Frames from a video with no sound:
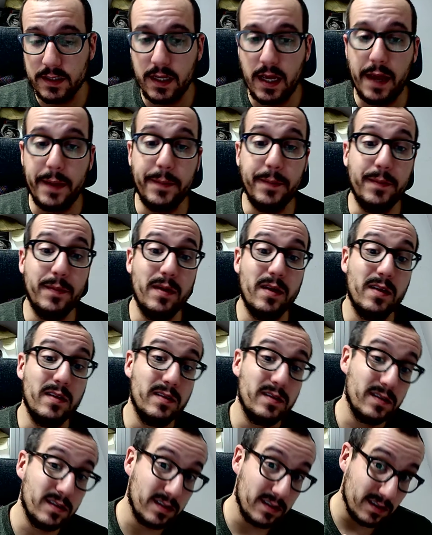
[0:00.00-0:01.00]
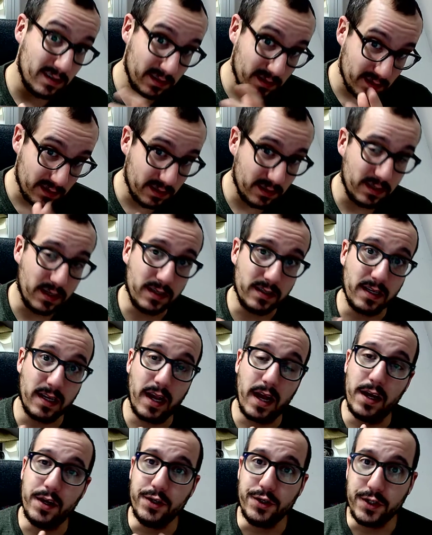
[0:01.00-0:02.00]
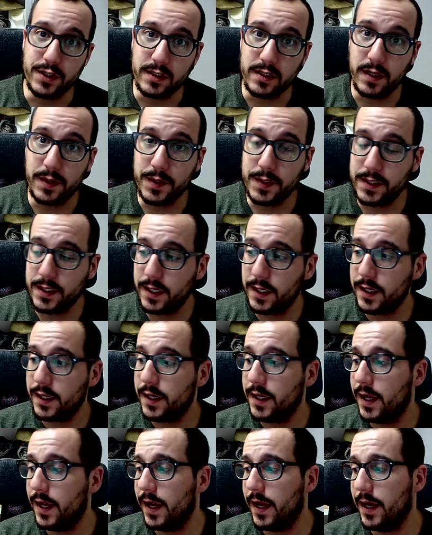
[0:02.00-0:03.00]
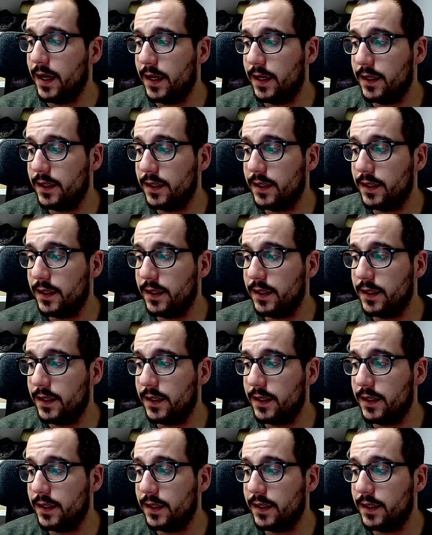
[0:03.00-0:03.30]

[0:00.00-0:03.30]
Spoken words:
I'm a psychologist, I would say, and